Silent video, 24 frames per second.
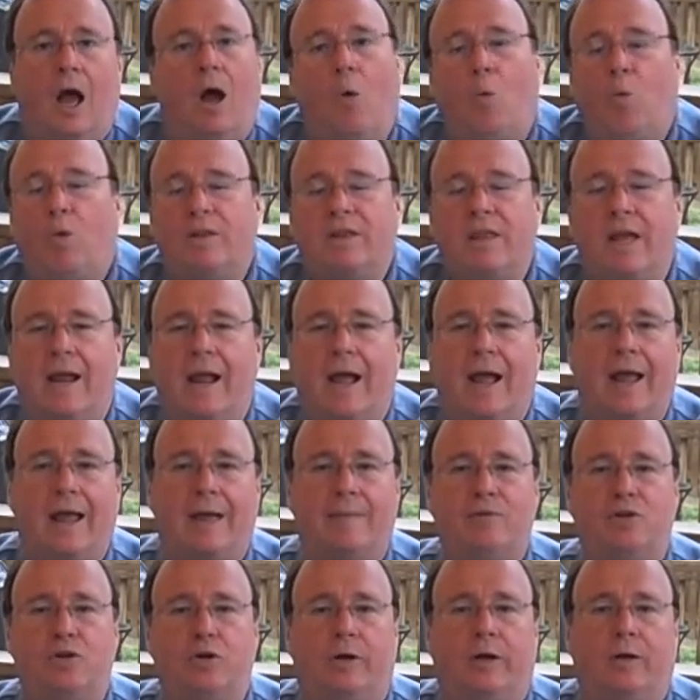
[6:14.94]
One thing I
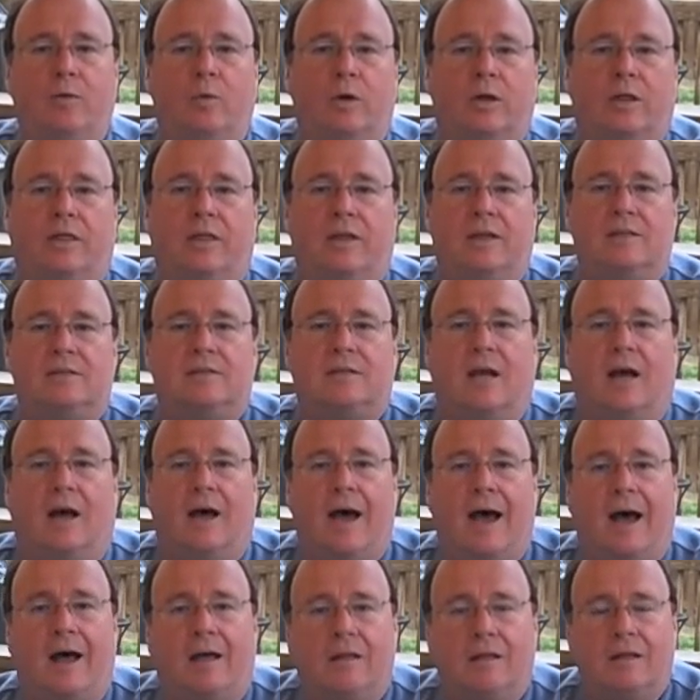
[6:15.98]
am doing with these uh,
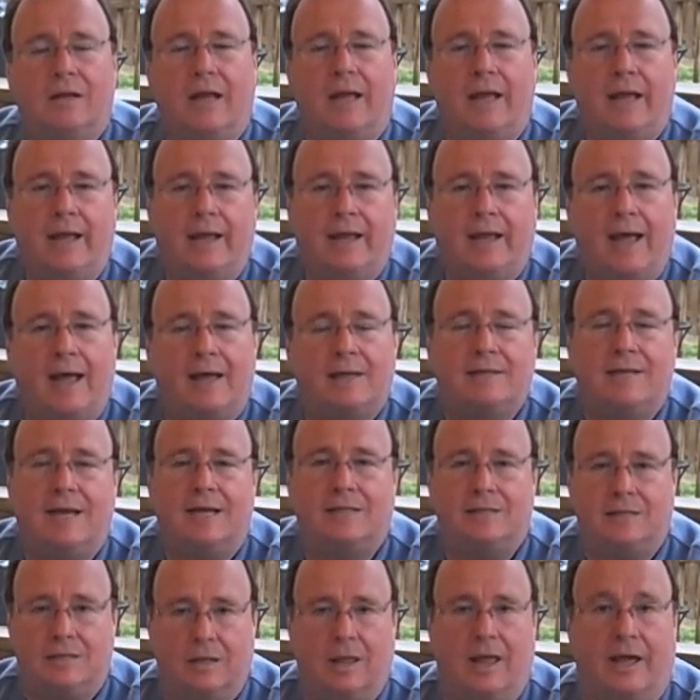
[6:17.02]
holiday
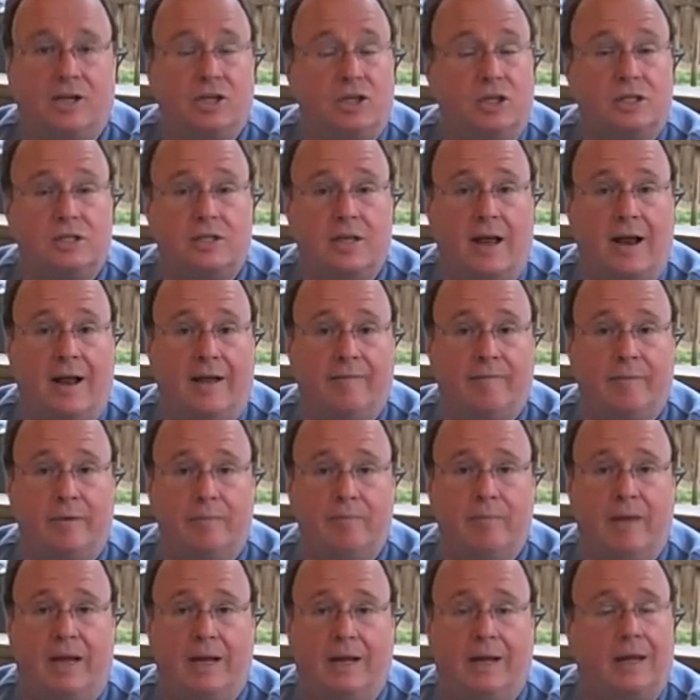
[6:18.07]
contest selections that I've
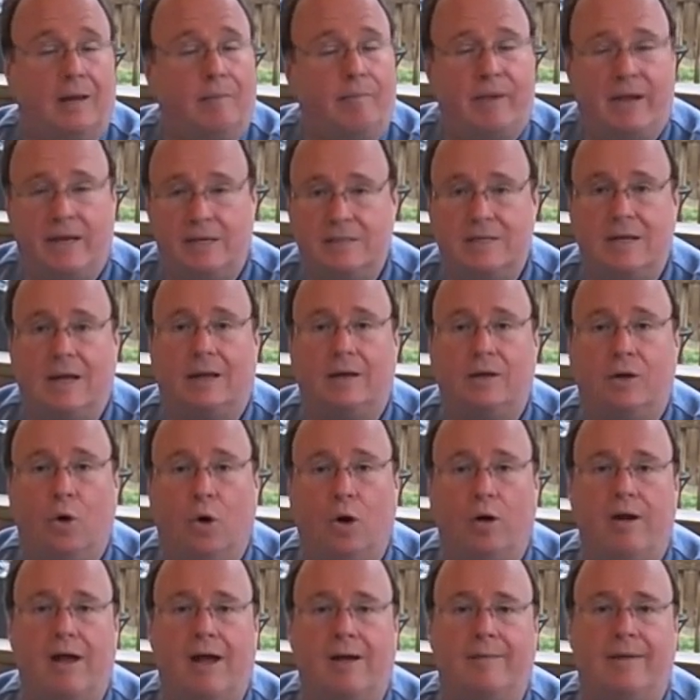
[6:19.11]
been making based on
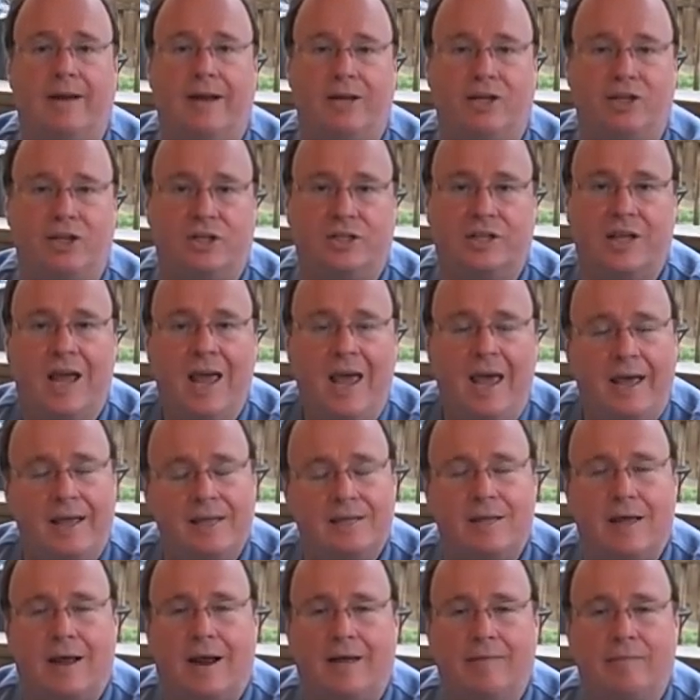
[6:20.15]
your nominations
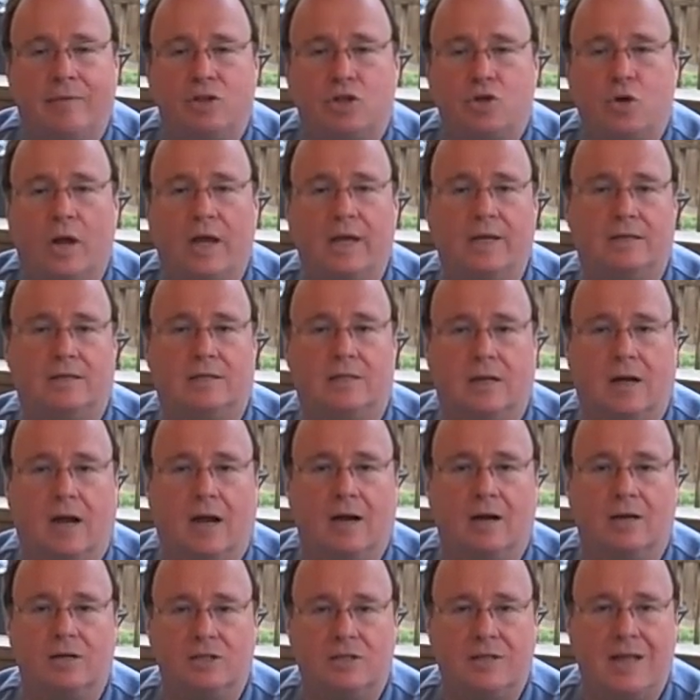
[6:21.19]
is that I've been trying
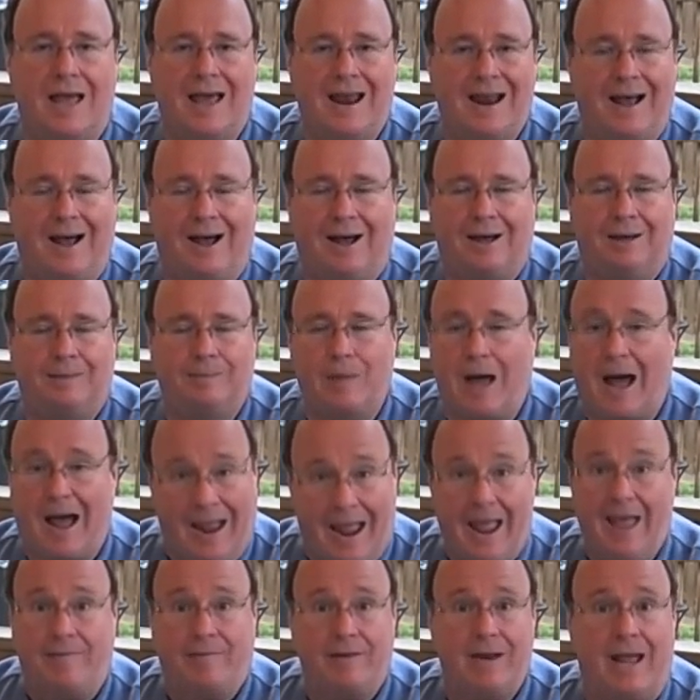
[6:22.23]
cigars that um, I
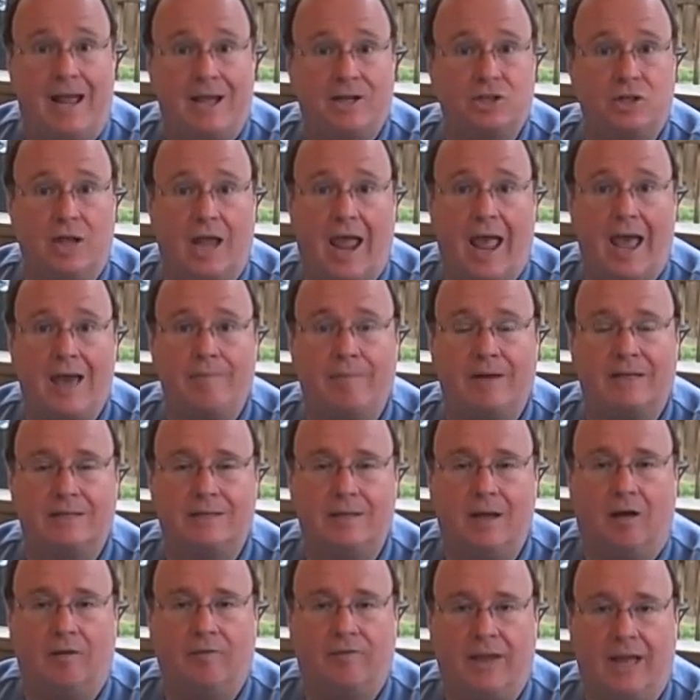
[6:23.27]
haven't actually had
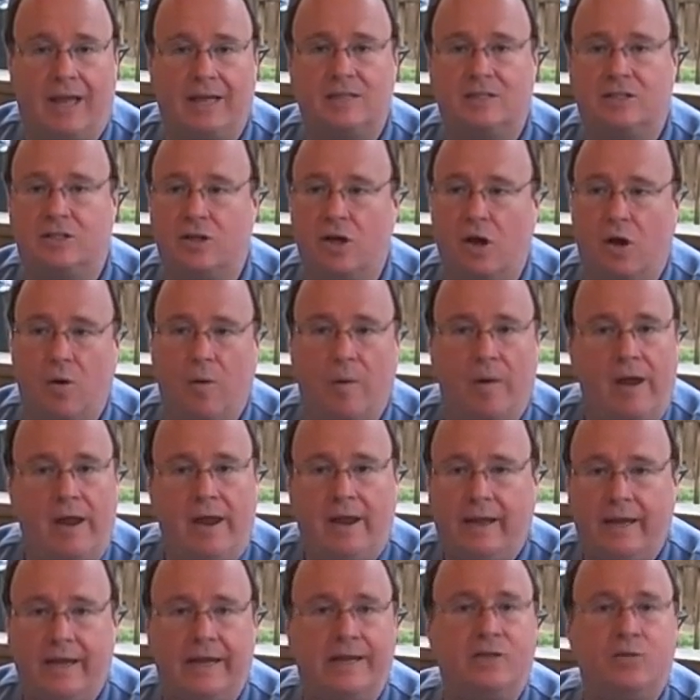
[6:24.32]
myself yet. So
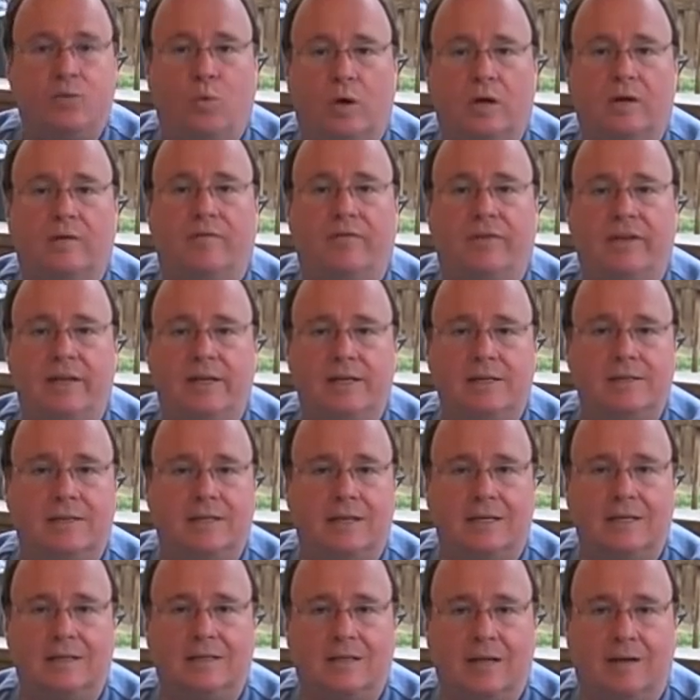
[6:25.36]
each one of these
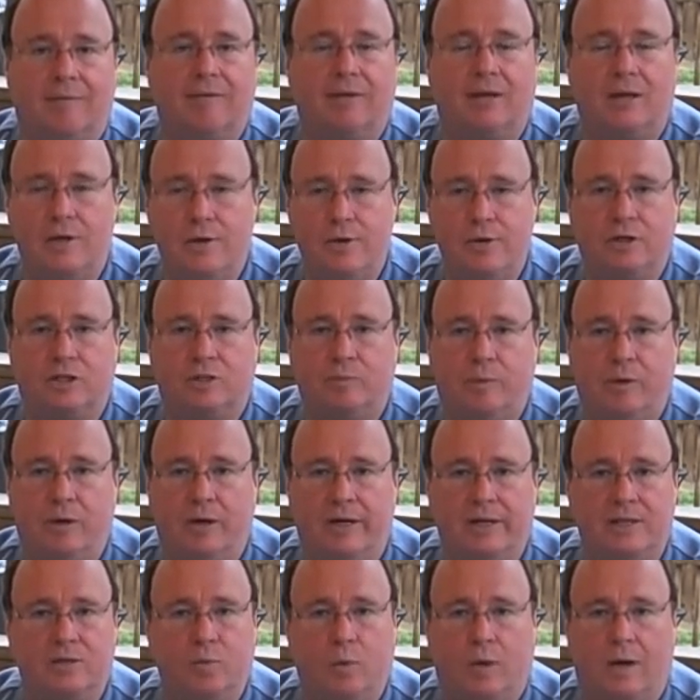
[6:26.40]
is definitely a new
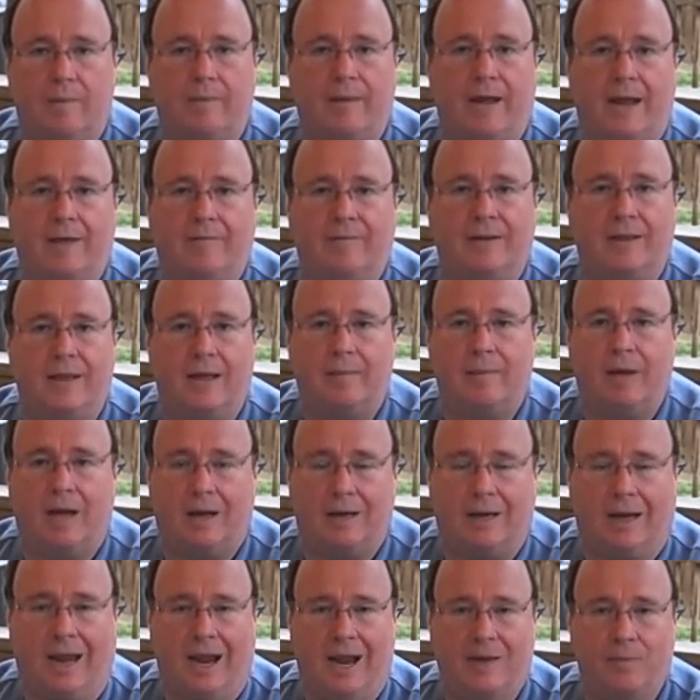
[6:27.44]
experience when I'm having them
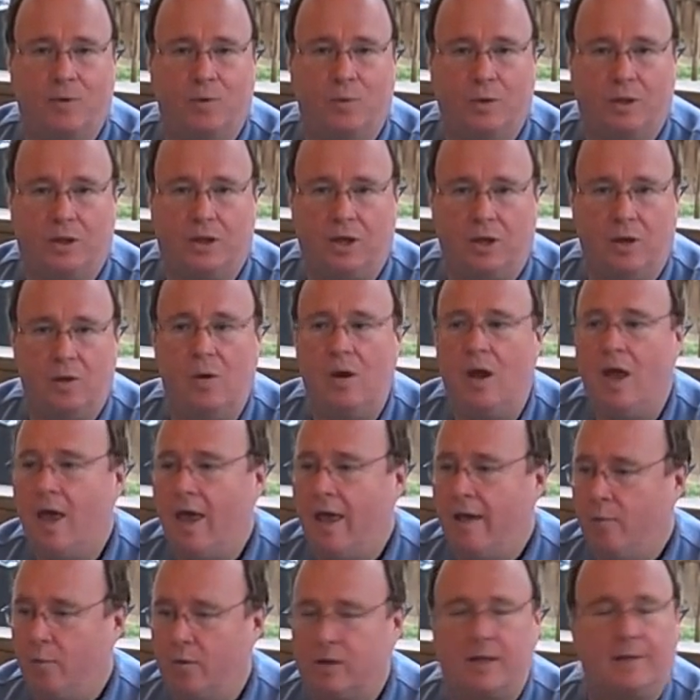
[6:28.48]
on camera with you.
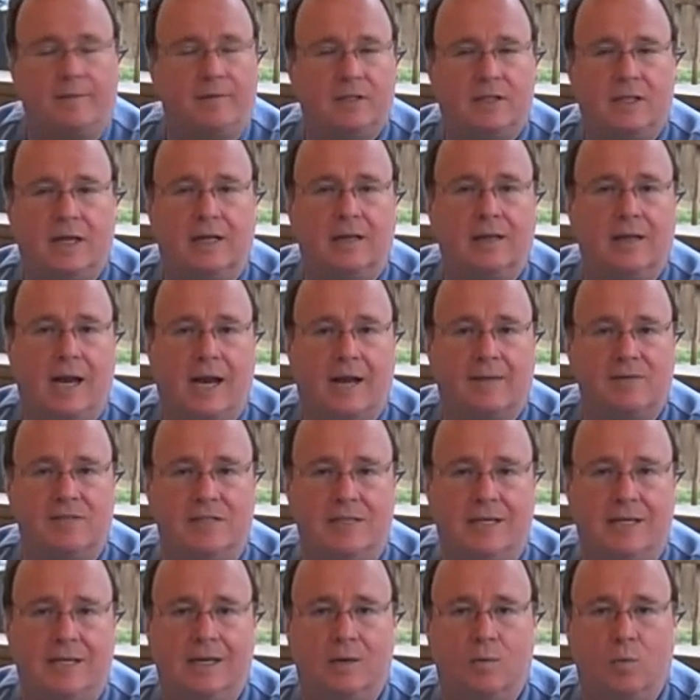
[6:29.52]
With everything that I've
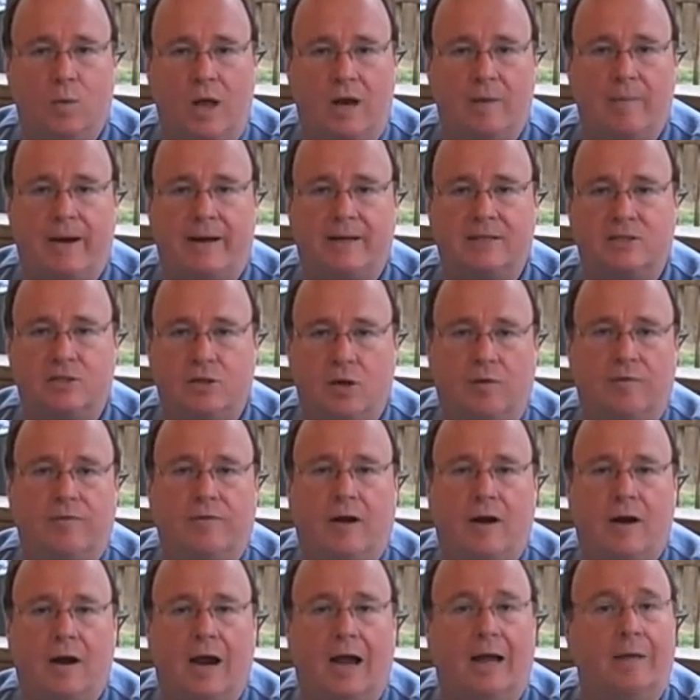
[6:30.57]
seen and read about it so
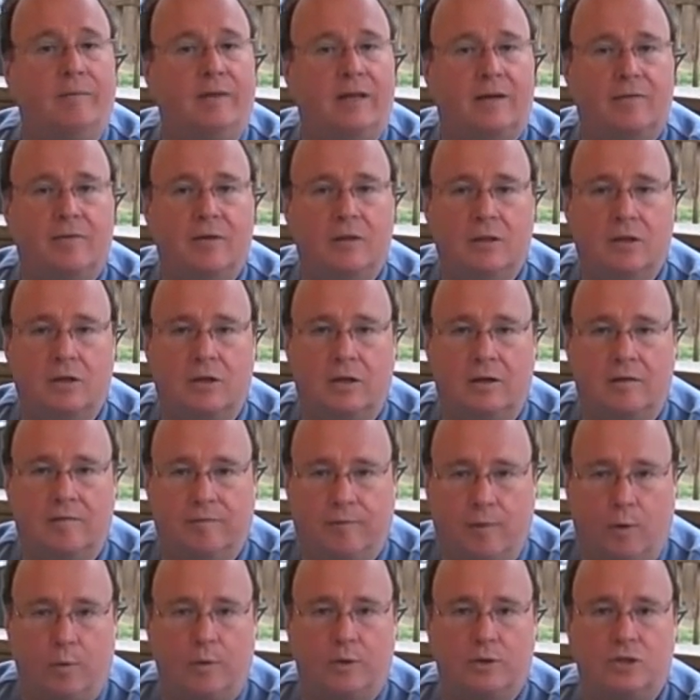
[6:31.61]
far, I'm definitely looking
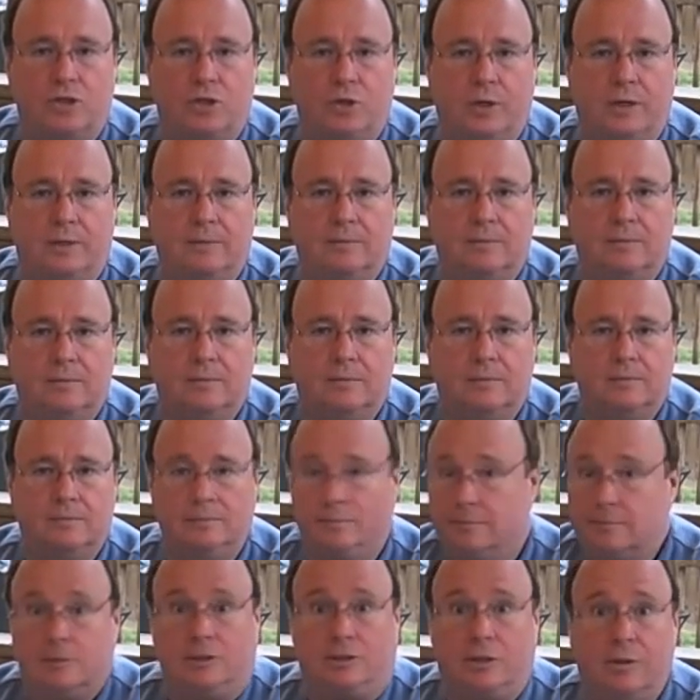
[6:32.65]
forward to it.
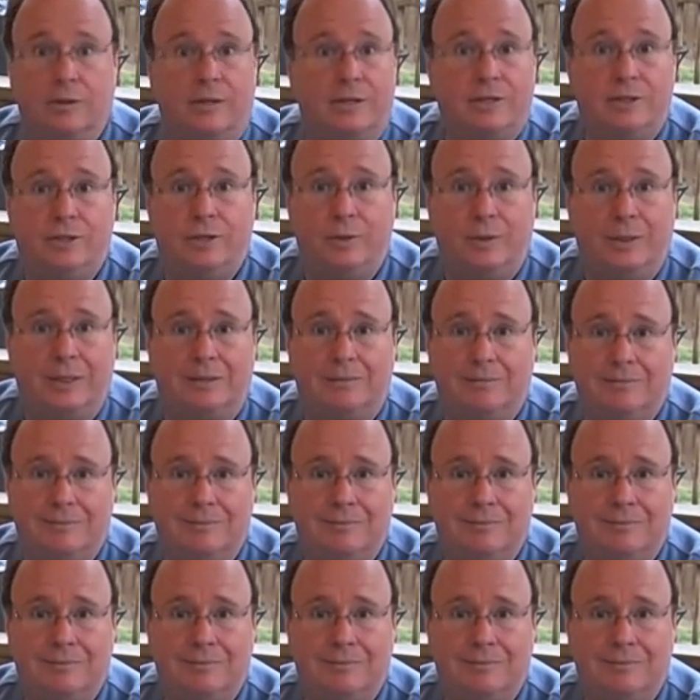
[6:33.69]
So let's do it.